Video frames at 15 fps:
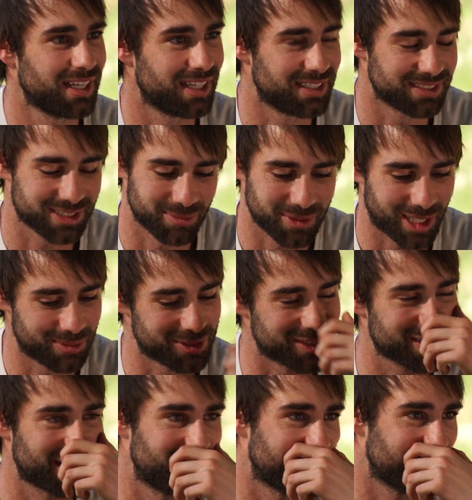And sometimes
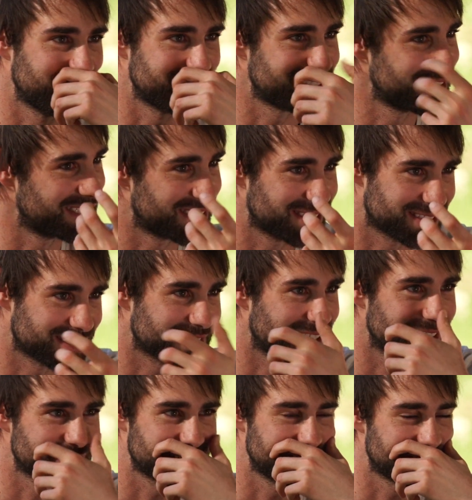it's kind of hard to see because the
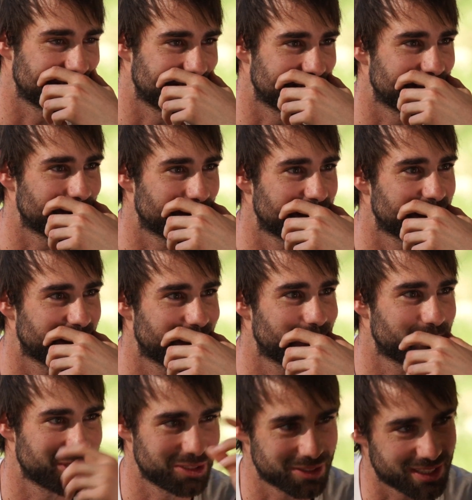saws get dirty and
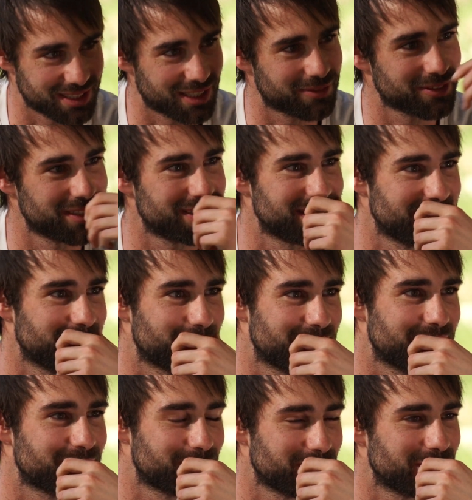whatnot, but you can definitely see if
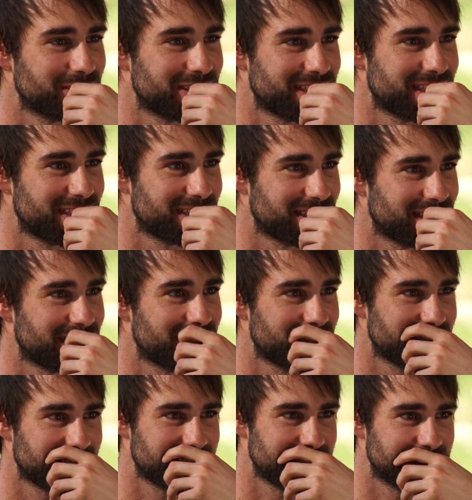there's fuel in there or not.